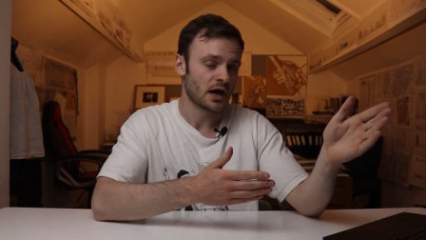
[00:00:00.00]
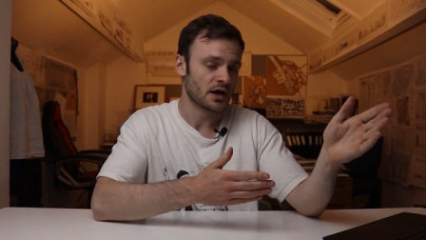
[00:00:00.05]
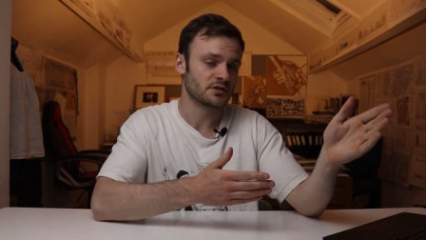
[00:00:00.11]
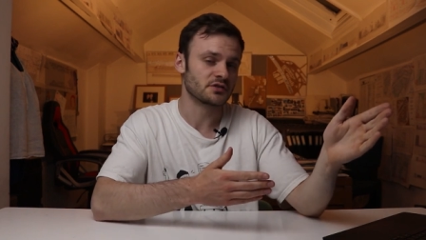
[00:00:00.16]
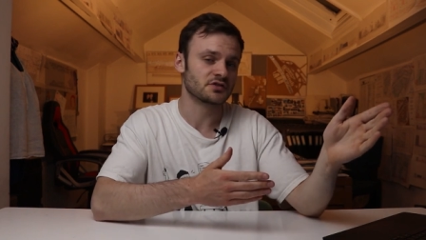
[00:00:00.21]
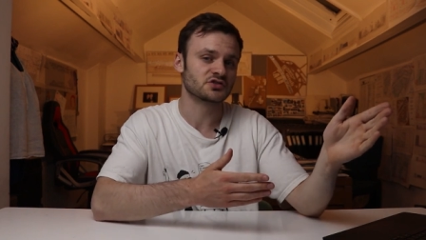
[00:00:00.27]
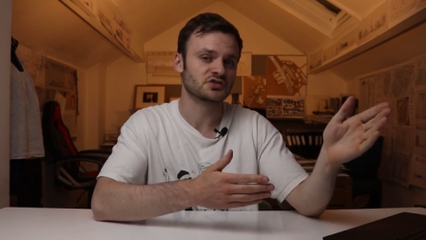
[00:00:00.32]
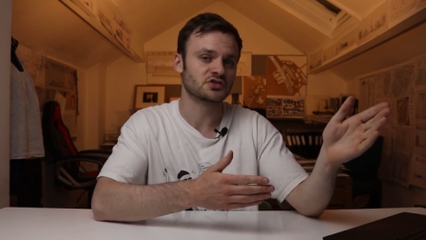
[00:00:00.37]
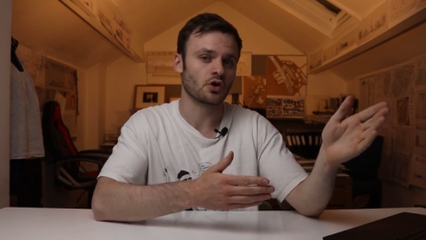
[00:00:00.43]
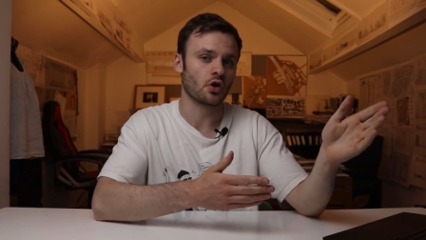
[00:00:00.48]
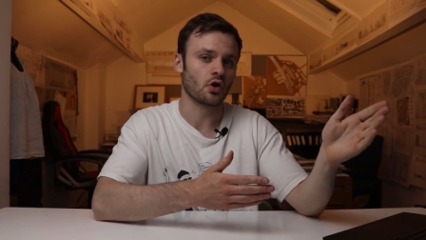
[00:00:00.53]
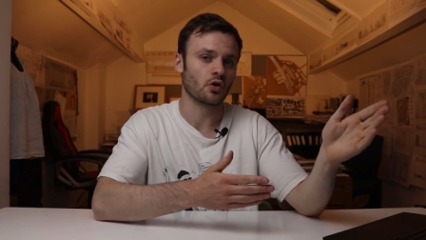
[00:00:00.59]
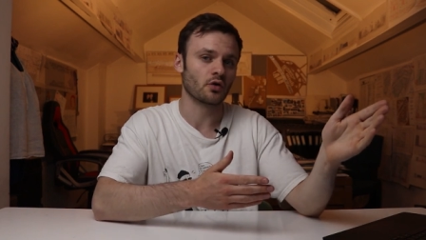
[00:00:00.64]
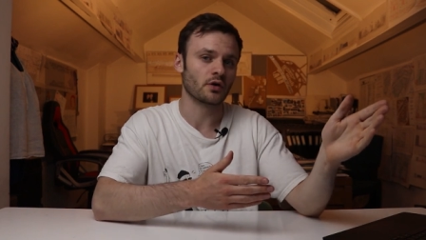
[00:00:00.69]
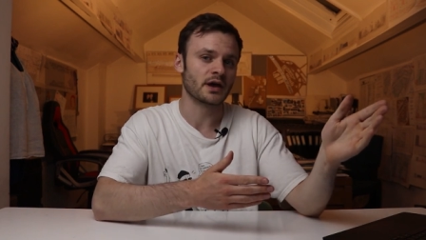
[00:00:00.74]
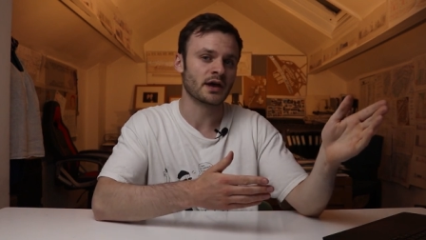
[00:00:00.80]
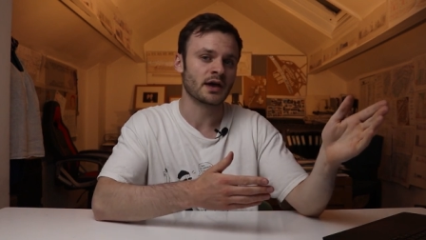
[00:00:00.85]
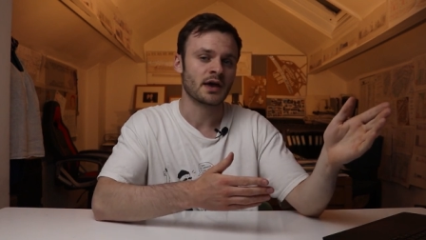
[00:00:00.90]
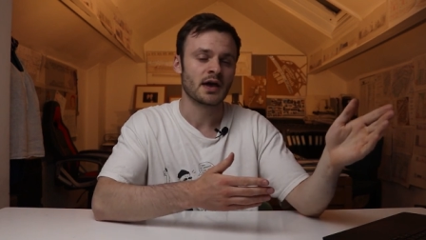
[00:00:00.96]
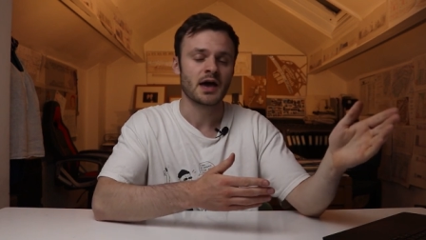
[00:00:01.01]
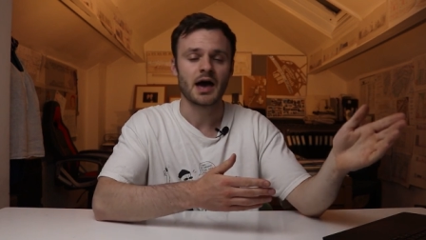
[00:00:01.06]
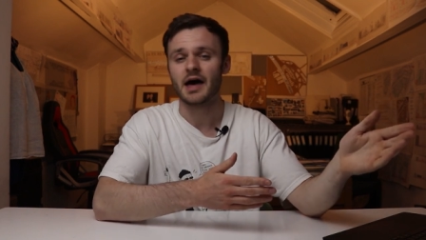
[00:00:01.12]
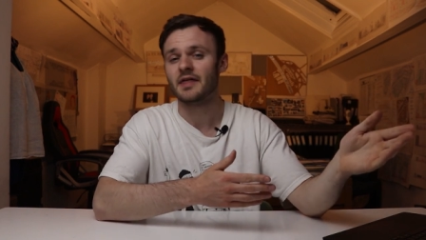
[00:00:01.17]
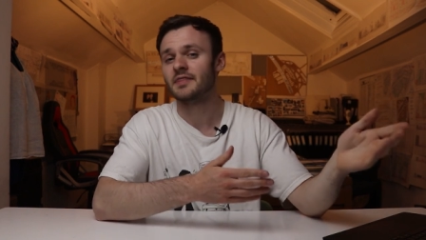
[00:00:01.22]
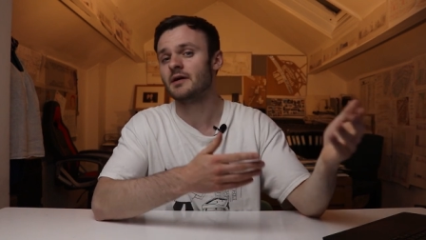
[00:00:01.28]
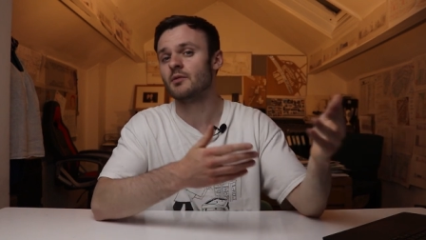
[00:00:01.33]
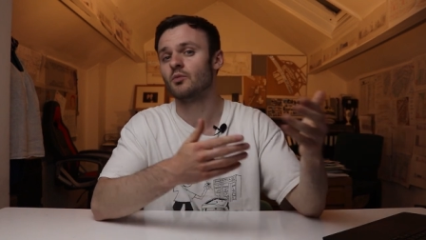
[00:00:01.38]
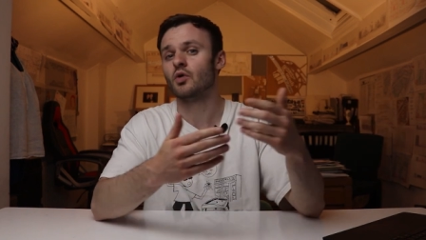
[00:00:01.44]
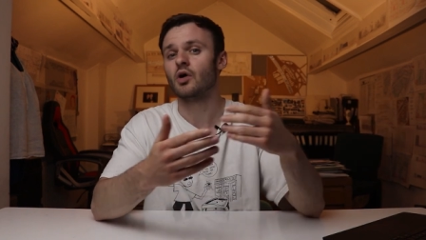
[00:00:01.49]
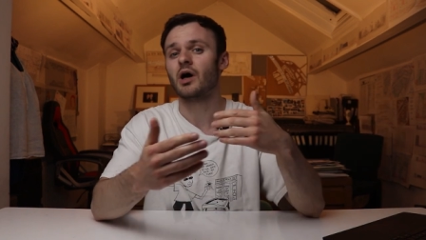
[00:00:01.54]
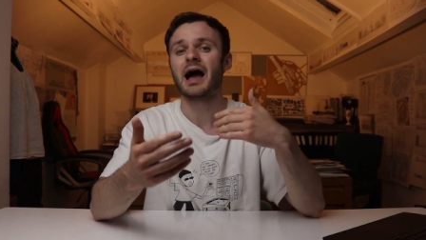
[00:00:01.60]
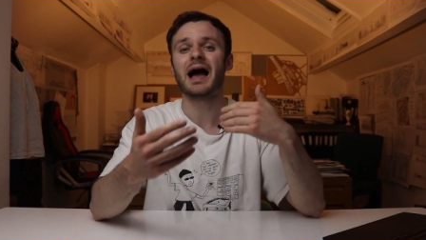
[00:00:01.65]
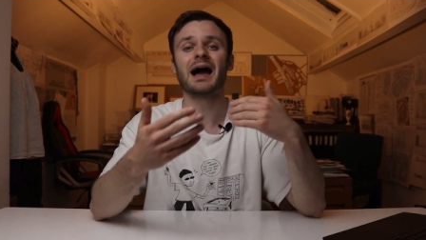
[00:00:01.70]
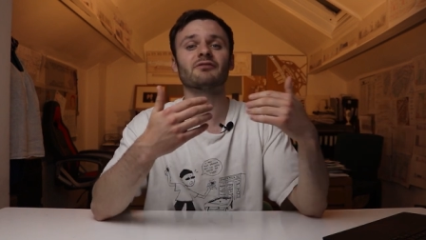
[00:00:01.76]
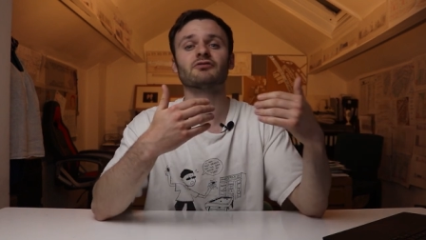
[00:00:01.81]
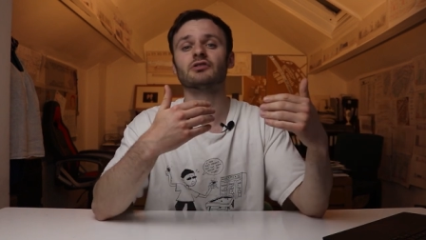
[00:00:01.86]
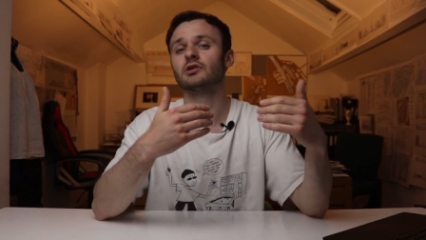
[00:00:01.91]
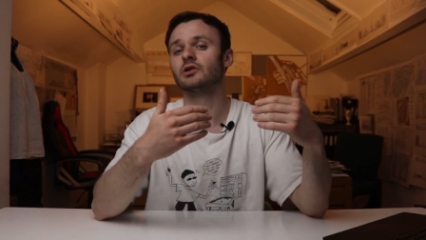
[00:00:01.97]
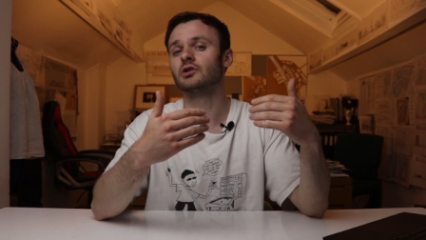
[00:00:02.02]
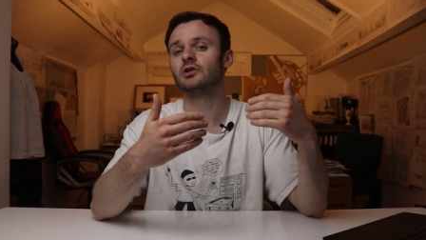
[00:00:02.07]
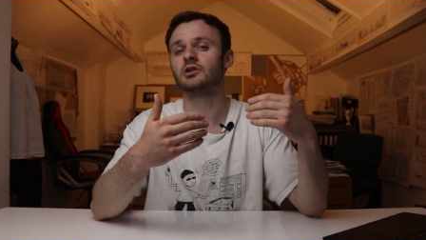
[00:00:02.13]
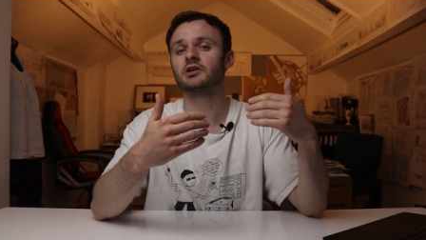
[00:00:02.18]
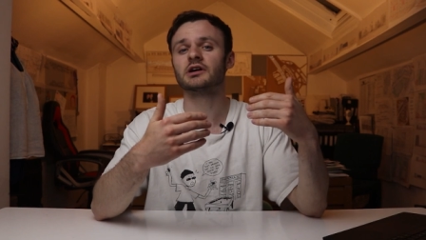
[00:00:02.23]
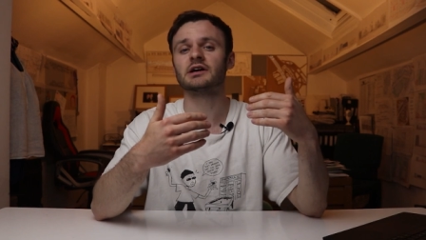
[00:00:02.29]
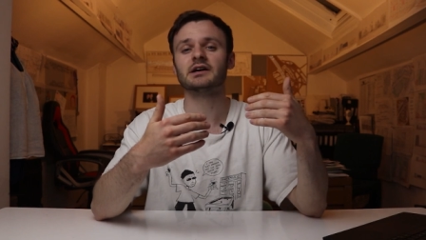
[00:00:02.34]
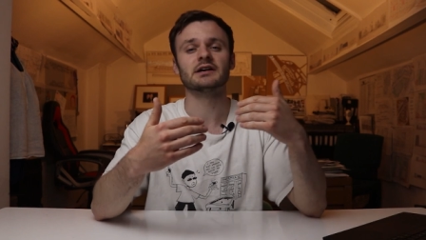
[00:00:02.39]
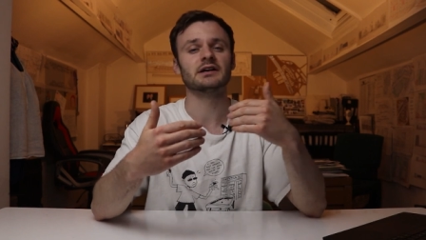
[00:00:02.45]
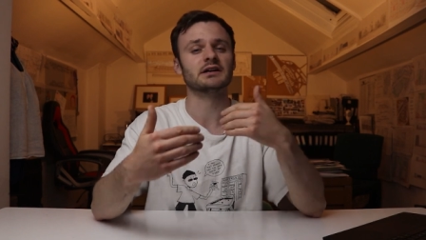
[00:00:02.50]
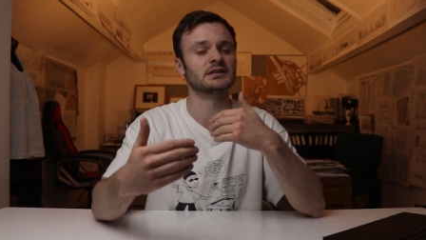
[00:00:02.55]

of the story and then we'll have a look